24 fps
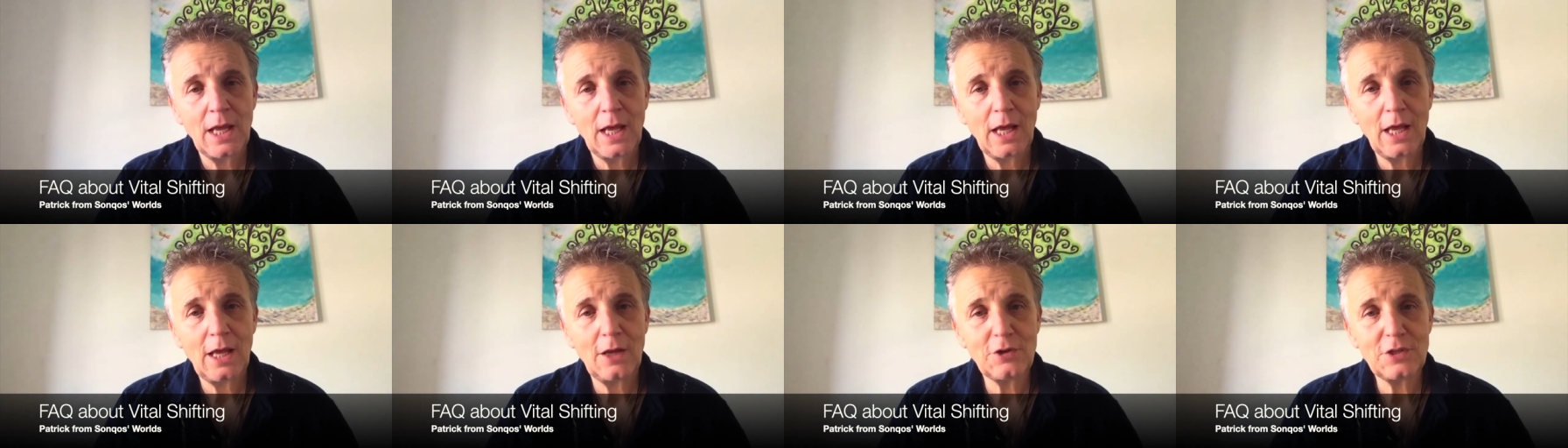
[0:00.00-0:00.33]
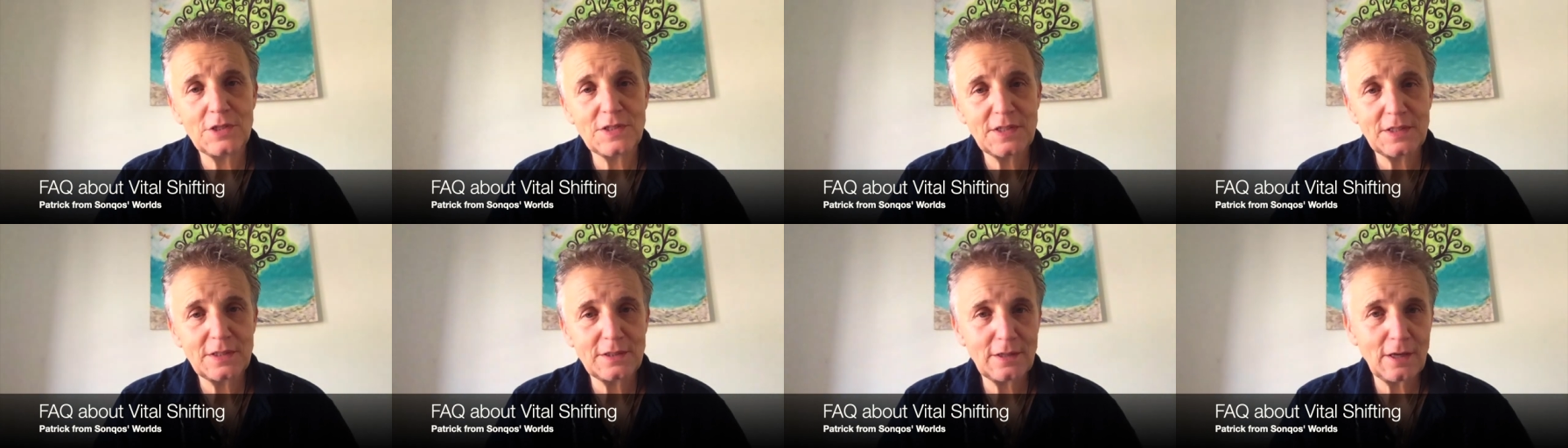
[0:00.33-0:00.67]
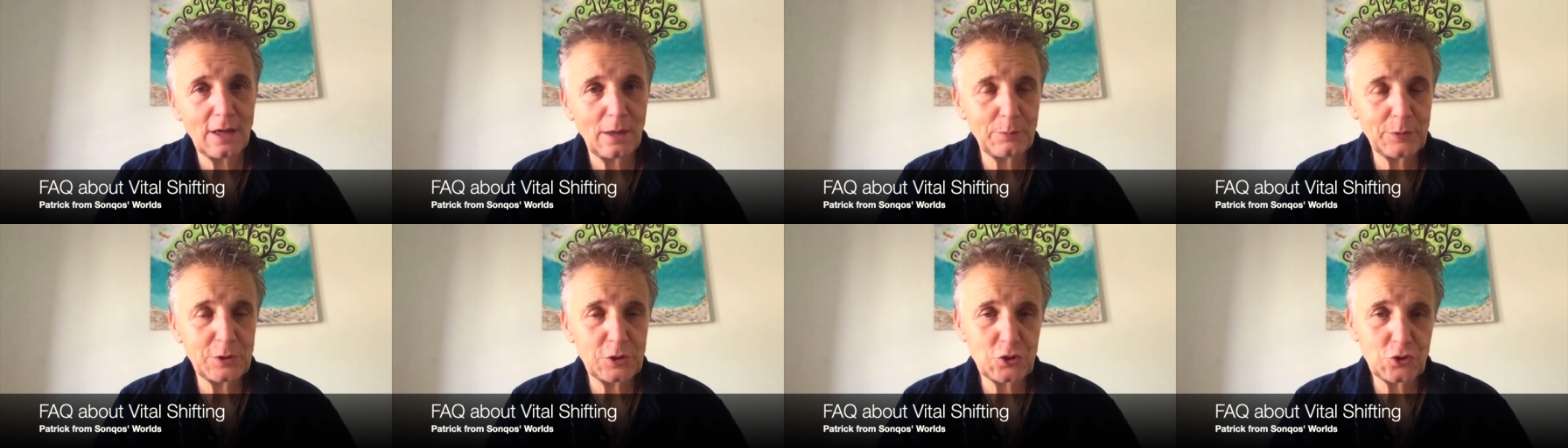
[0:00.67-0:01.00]
How does it
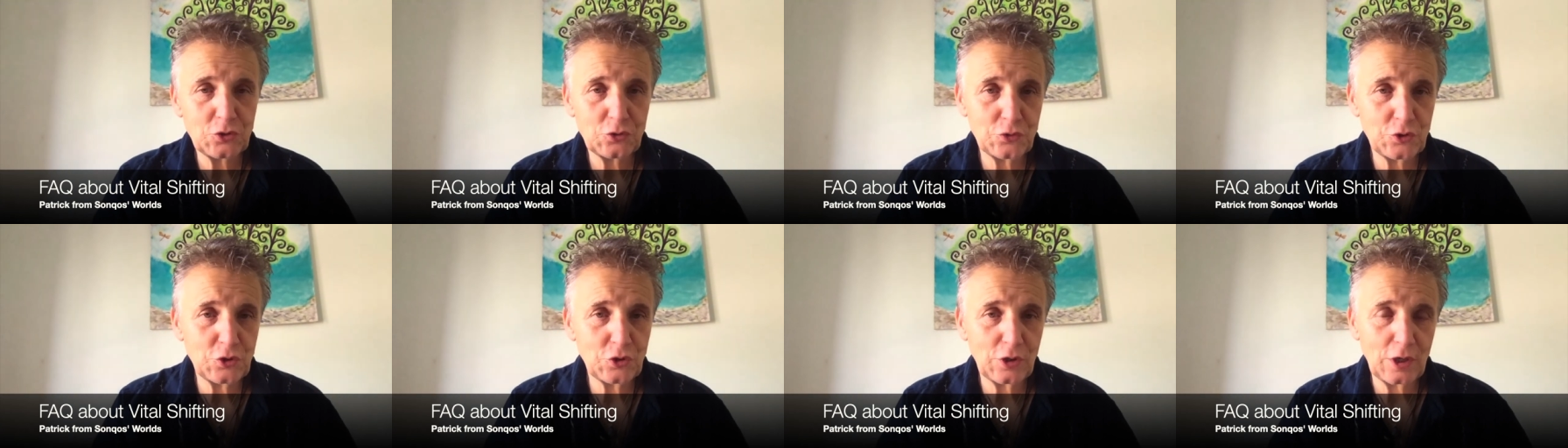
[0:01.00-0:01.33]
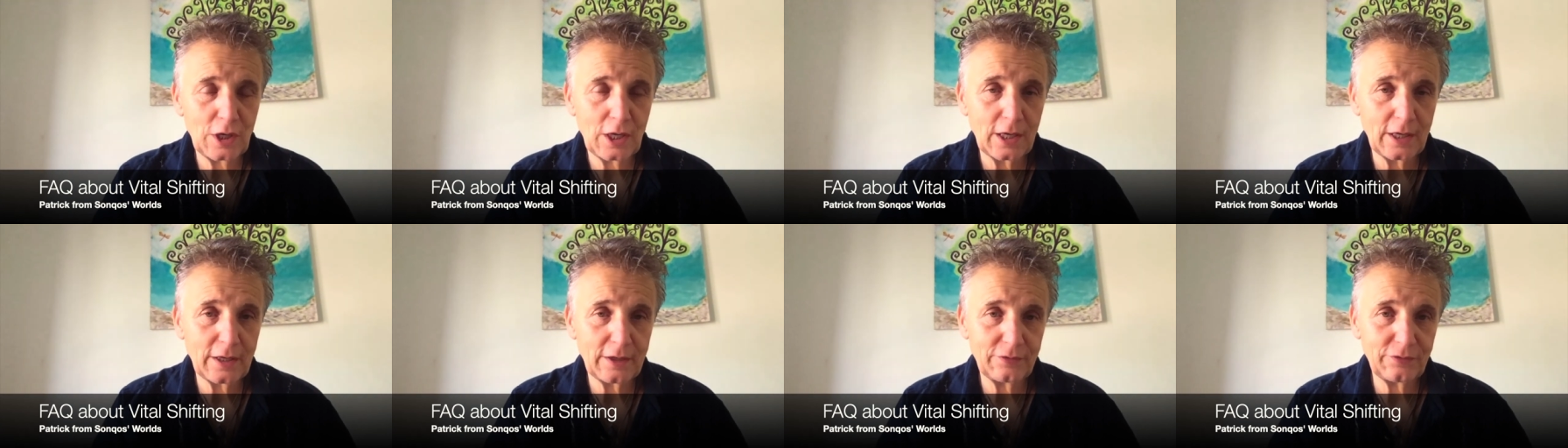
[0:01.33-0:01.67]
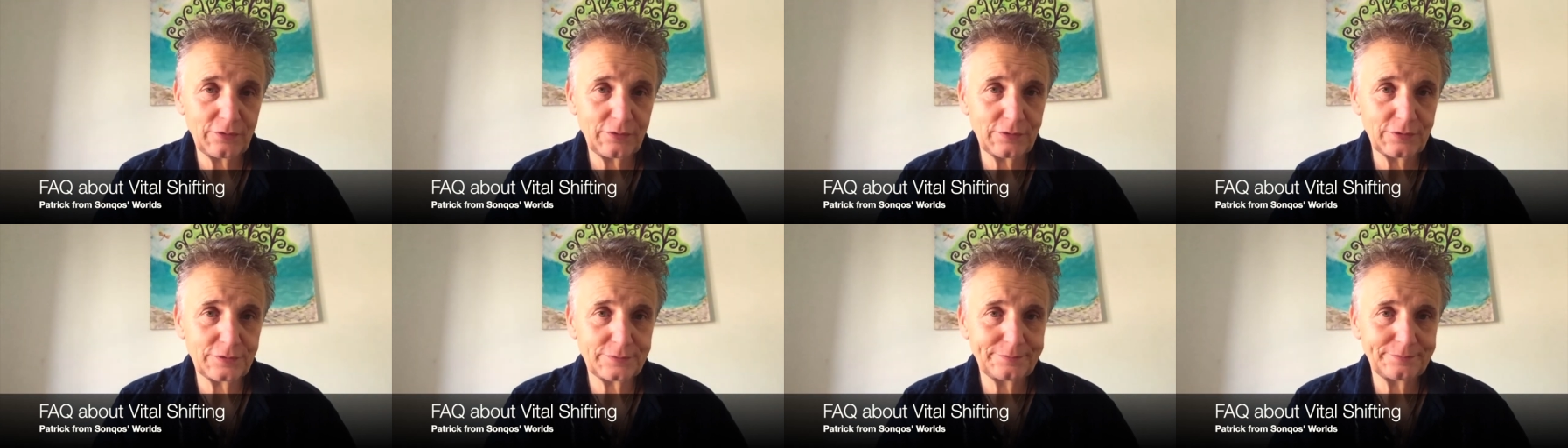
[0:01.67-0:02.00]
come into your
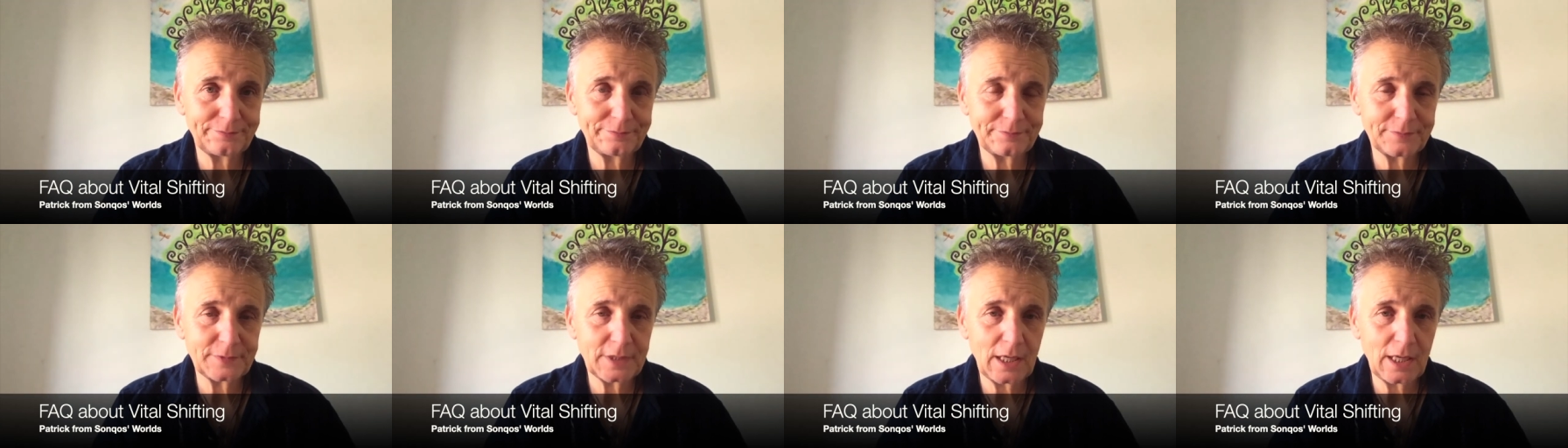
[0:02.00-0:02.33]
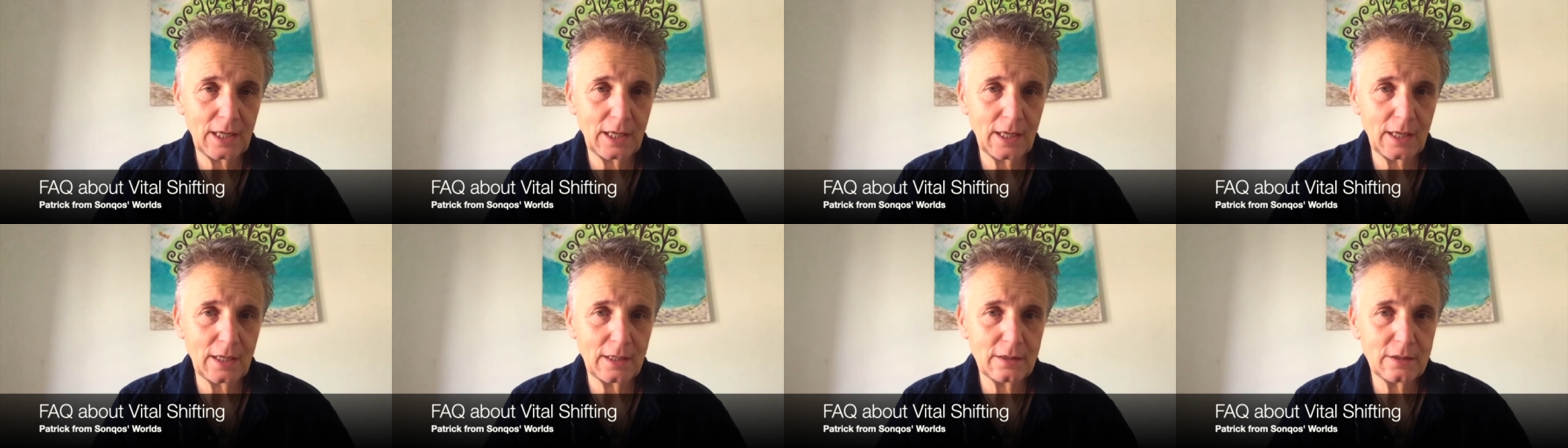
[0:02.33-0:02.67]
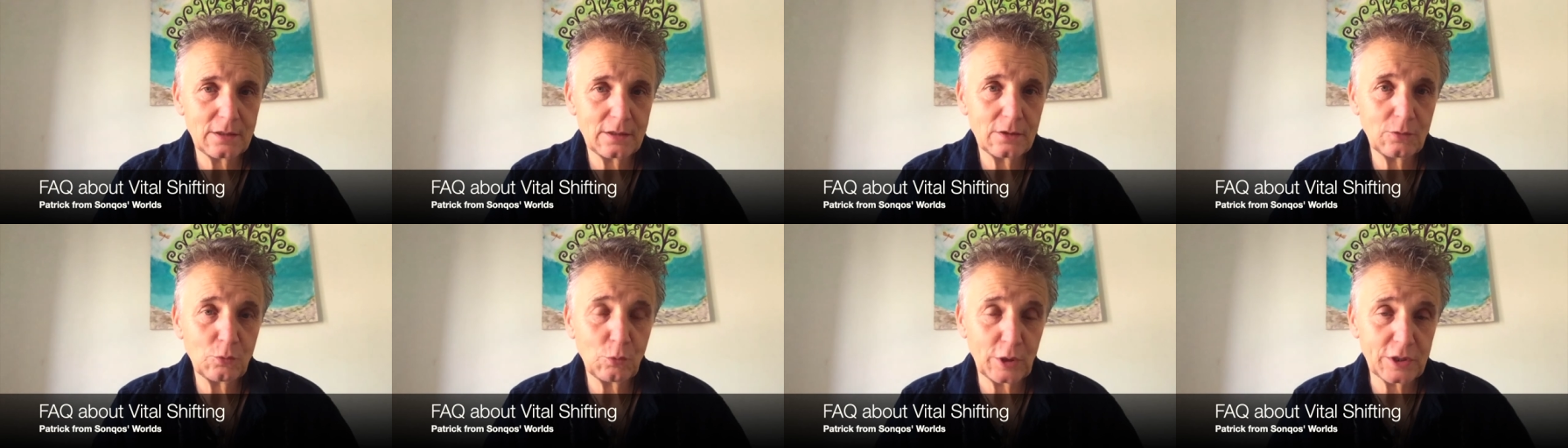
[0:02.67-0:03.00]
life? And
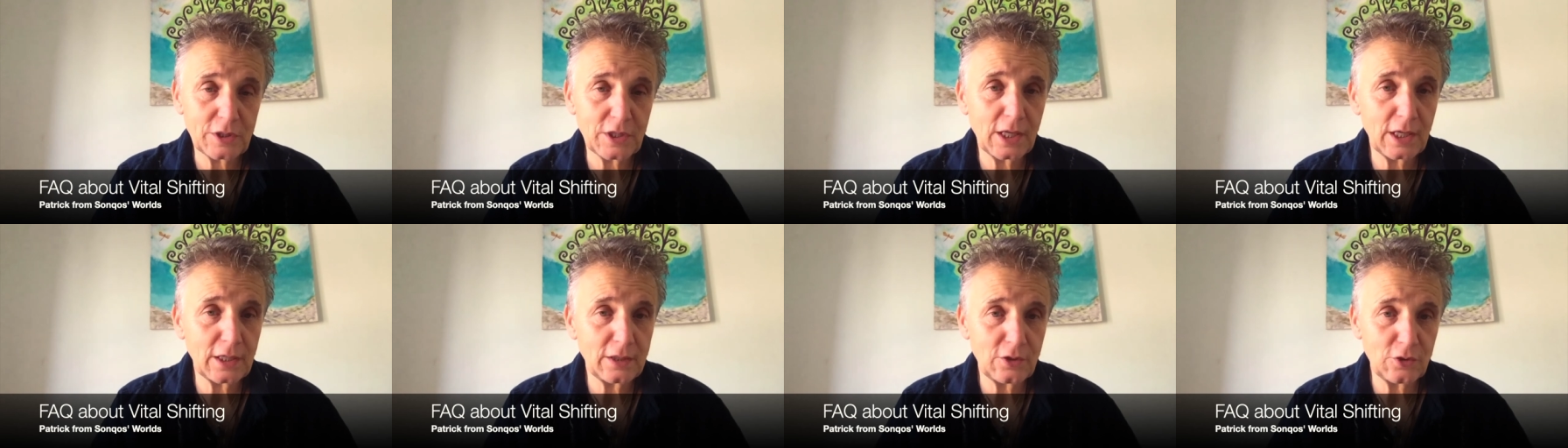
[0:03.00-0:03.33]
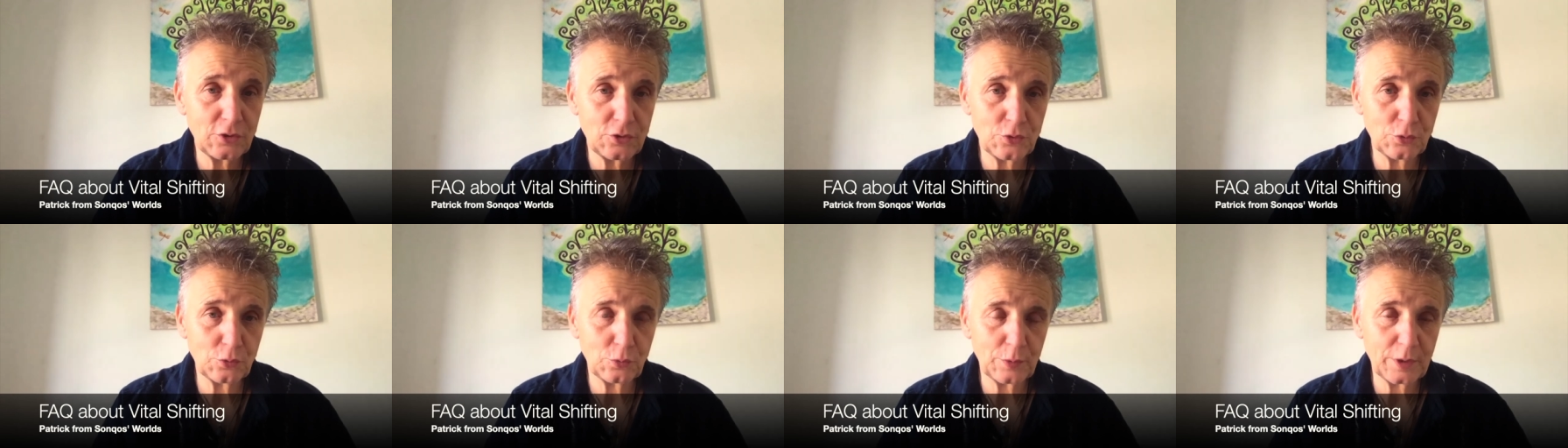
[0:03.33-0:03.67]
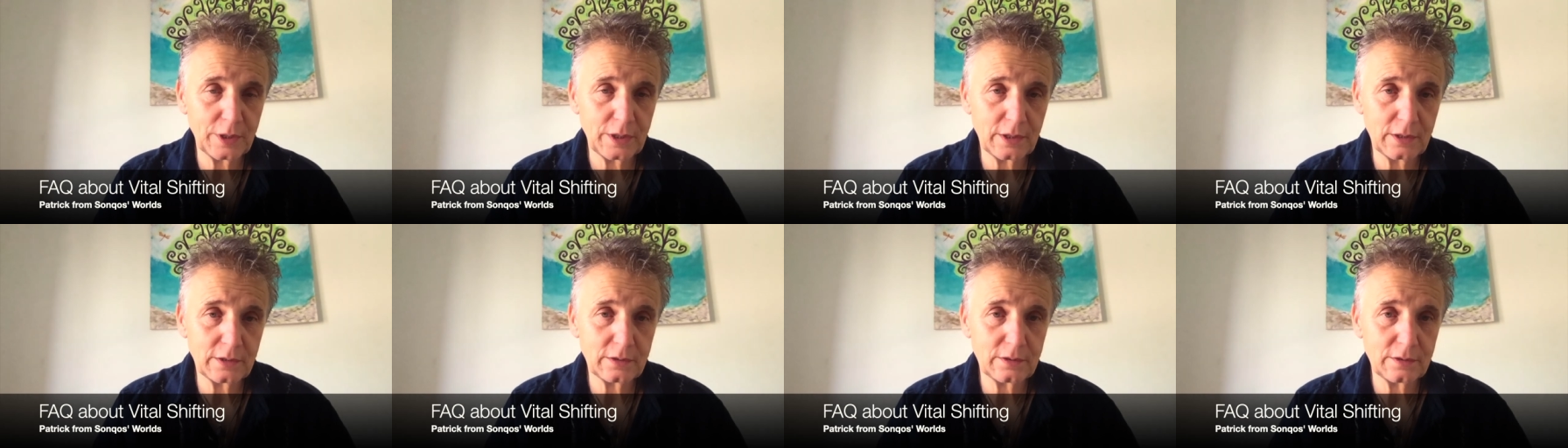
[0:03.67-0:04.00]
what can you do
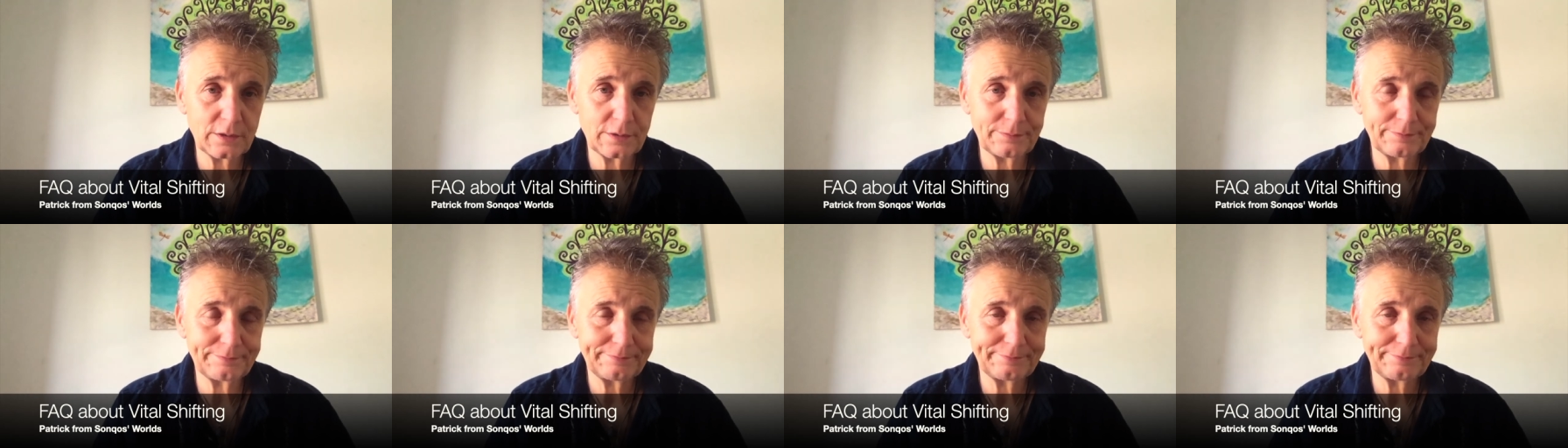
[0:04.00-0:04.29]
with it?